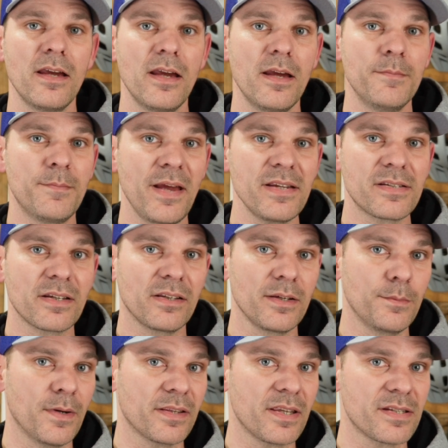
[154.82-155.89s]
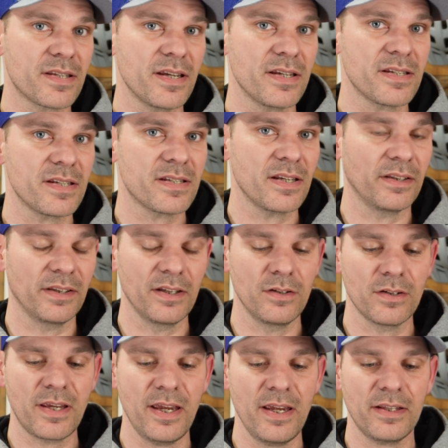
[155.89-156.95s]
And basically what this is a little
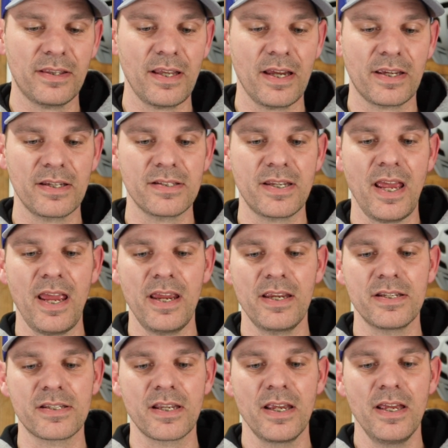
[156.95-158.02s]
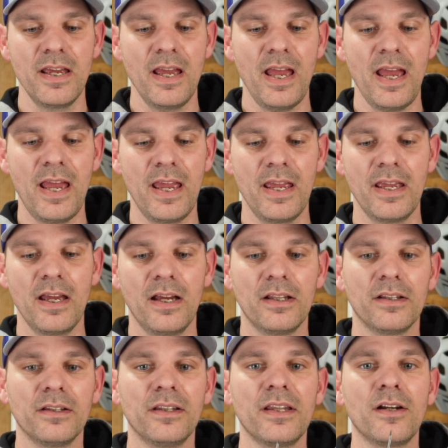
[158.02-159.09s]
kit that contains a
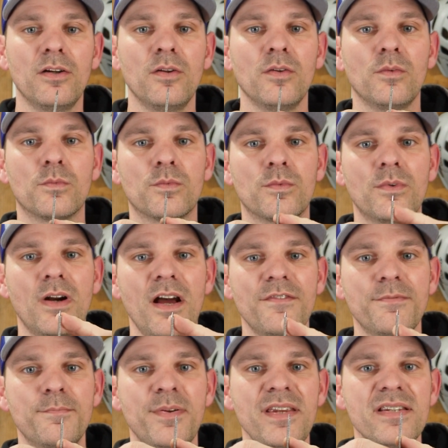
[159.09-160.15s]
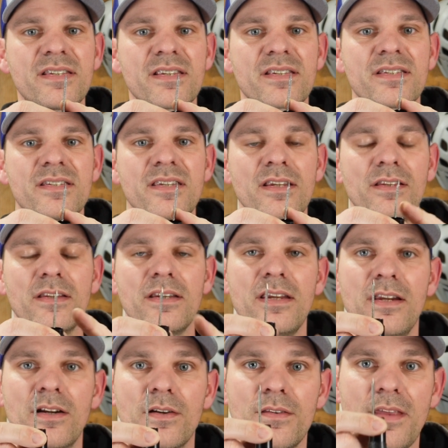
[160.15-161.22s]
little rough piece of steel in
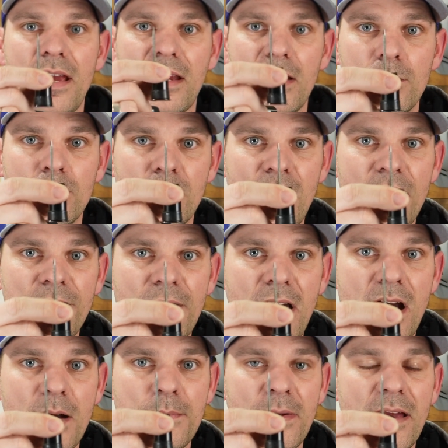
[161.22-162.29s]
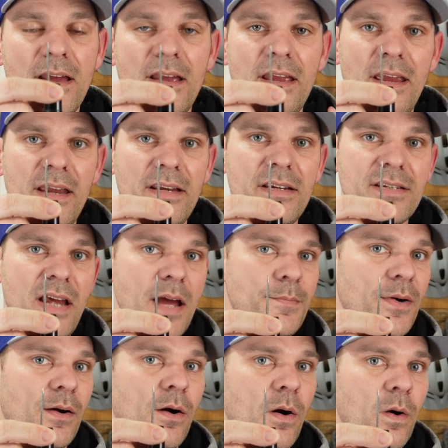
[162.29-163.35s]
here that can rough up any type
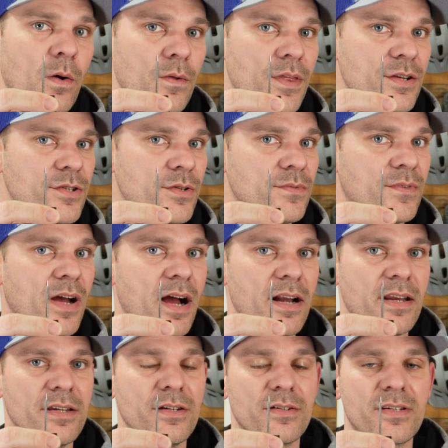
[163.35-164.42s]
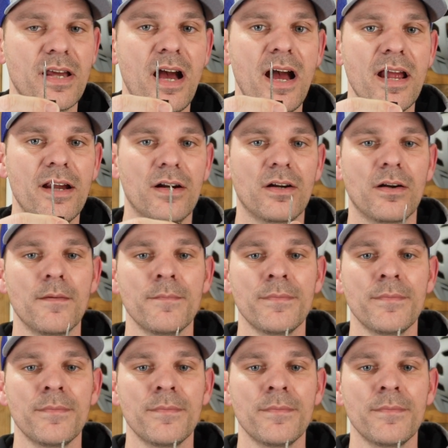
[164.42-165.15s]
of hole that you've got in your tire.